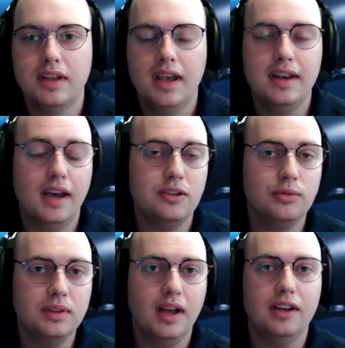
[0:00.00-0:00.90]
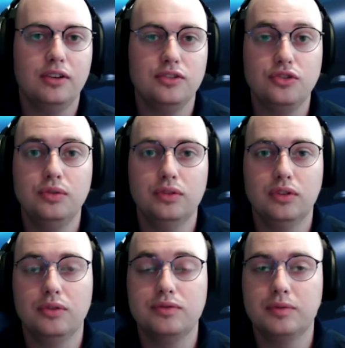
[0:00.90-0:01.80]
and I had to rely on student
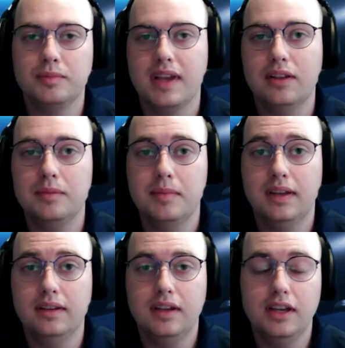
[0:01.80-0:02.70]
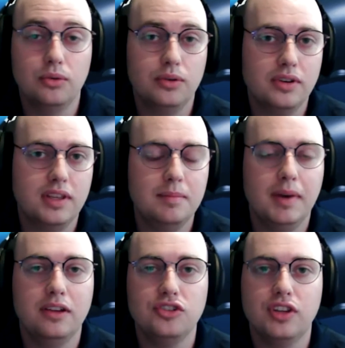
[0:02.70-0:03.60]
loans from Sallie Mae in order to keep my
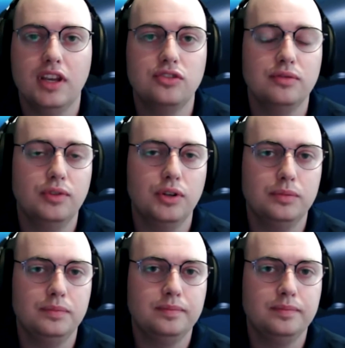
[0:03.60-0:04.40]
education afloat.